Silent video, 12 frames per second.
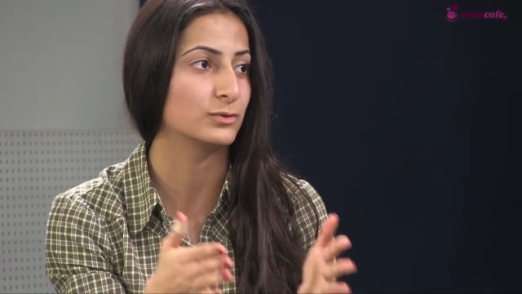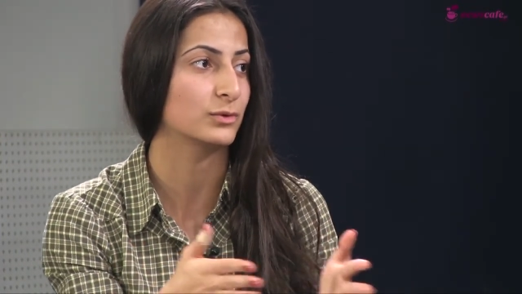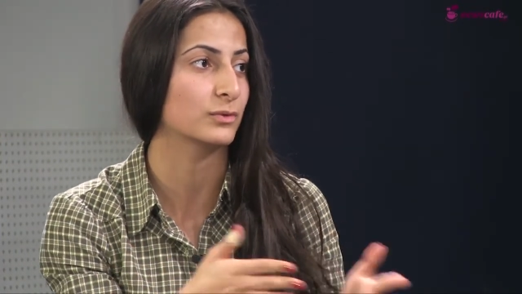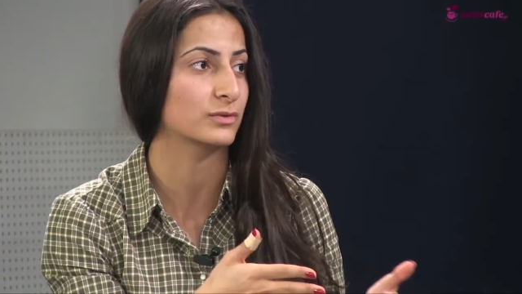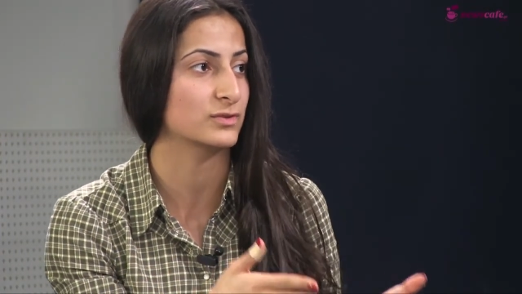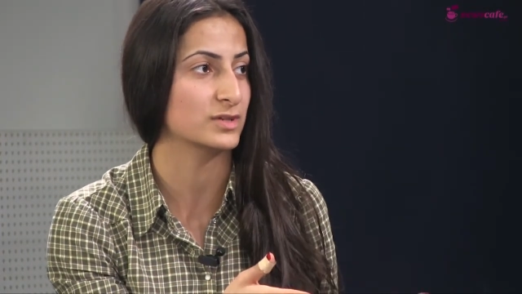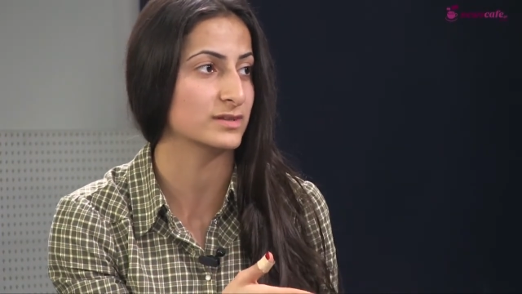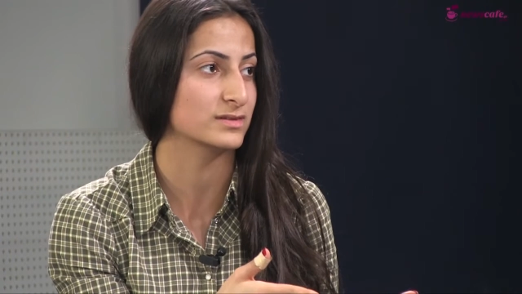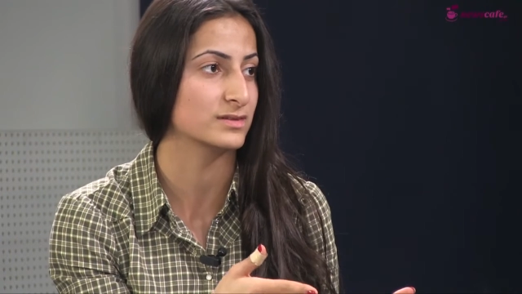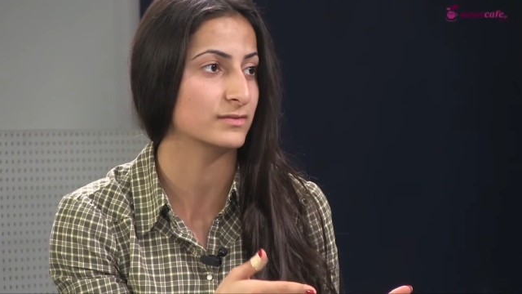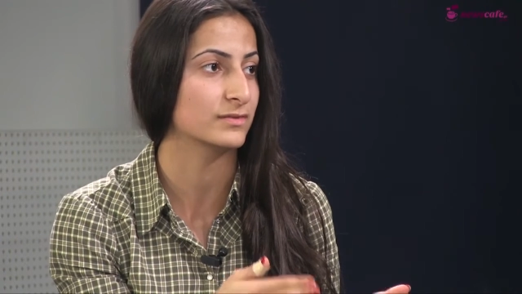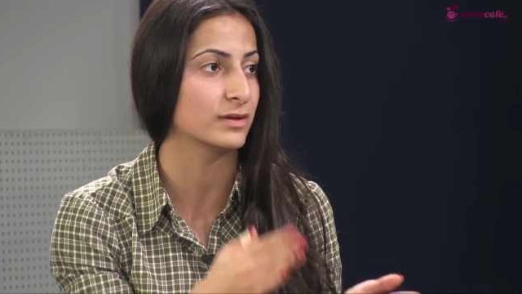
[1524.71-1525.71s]
don't
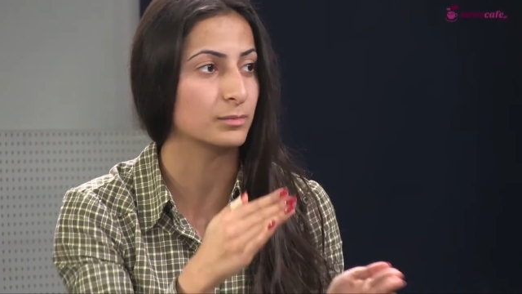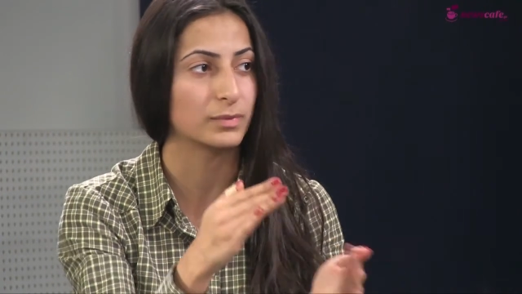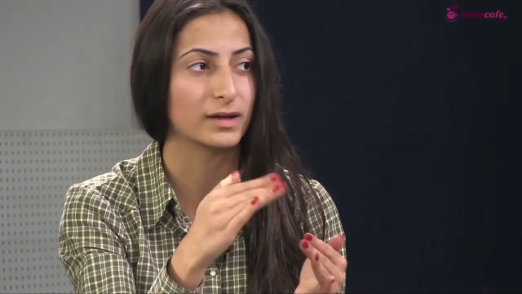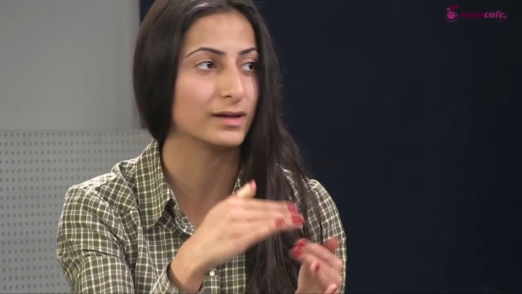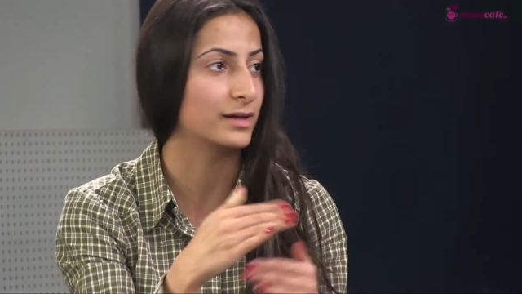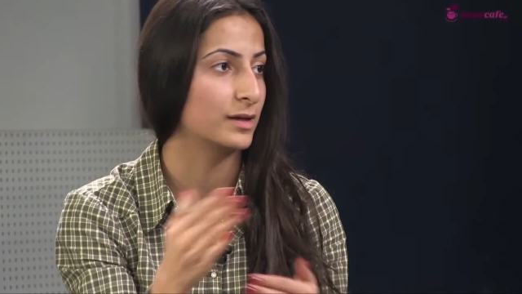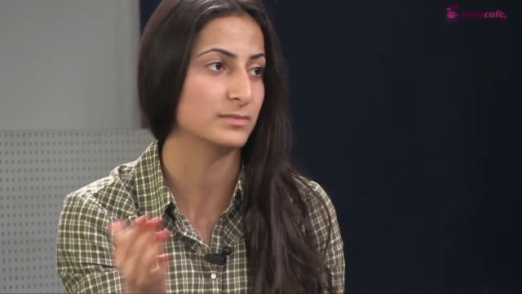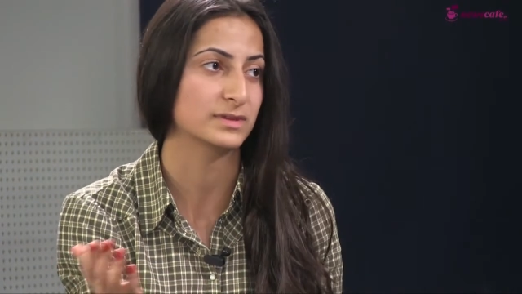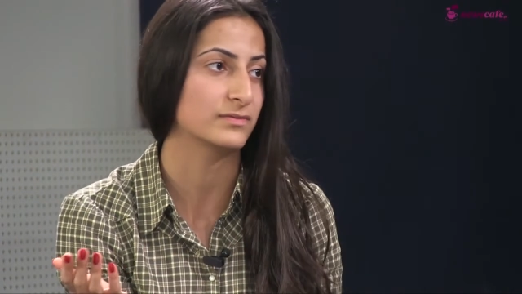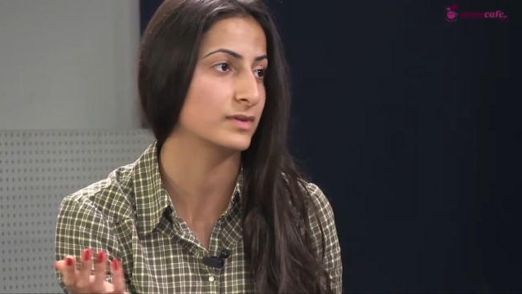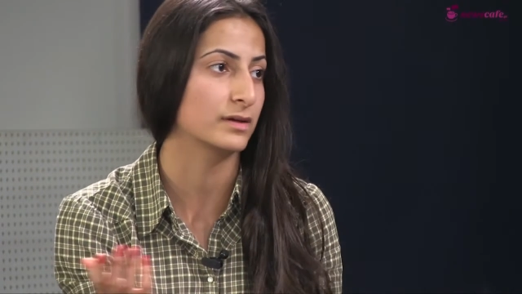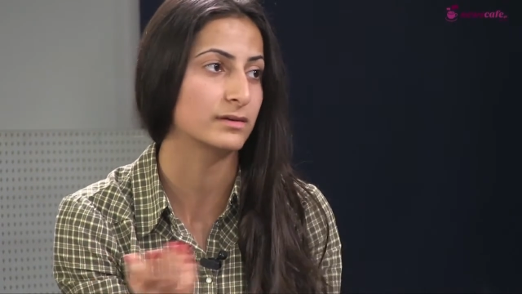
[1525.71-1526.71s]
justify by names,
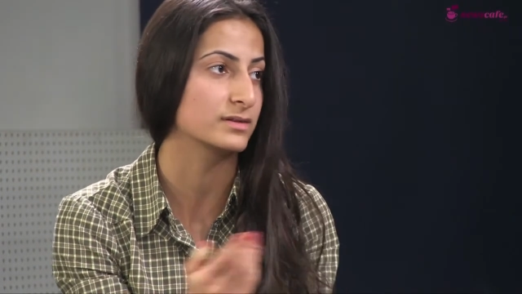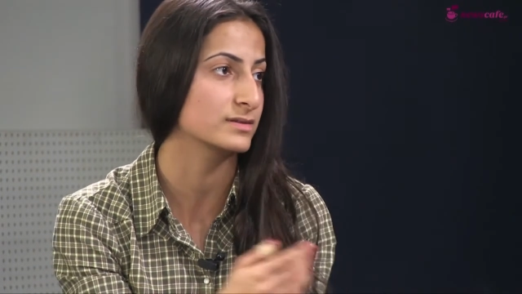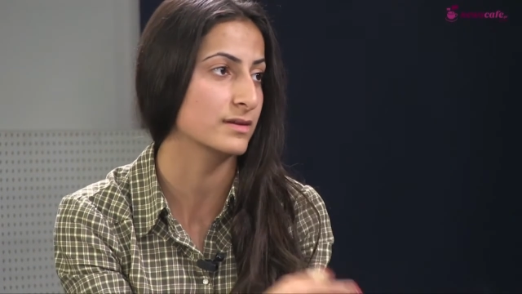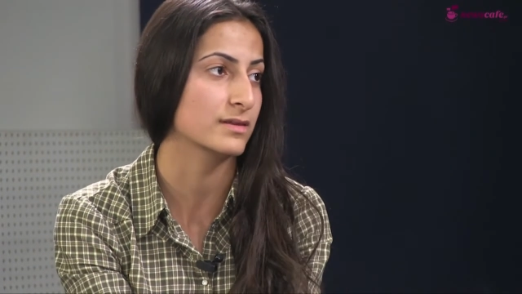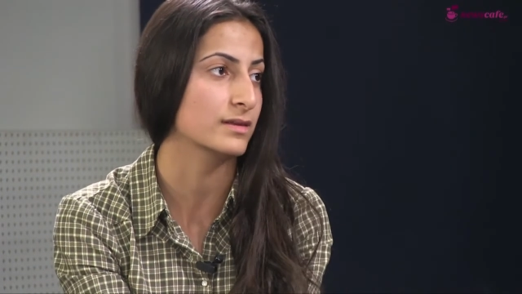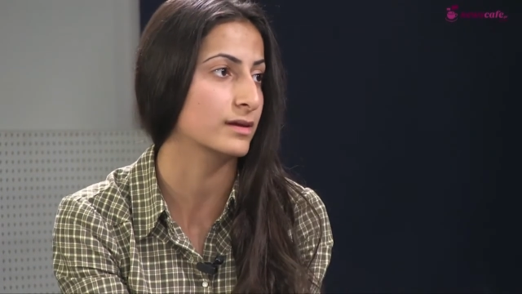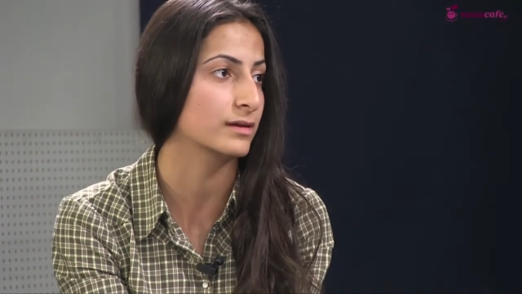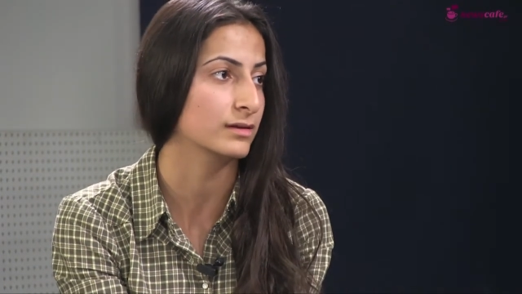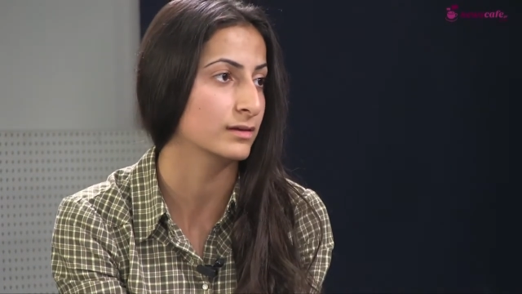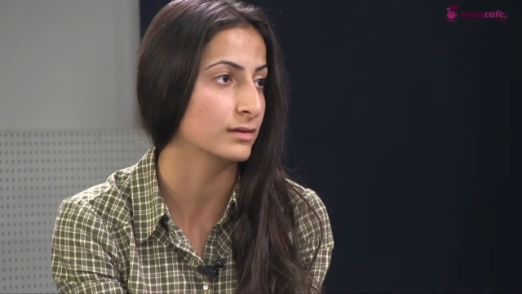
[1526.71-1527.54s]
if there are something.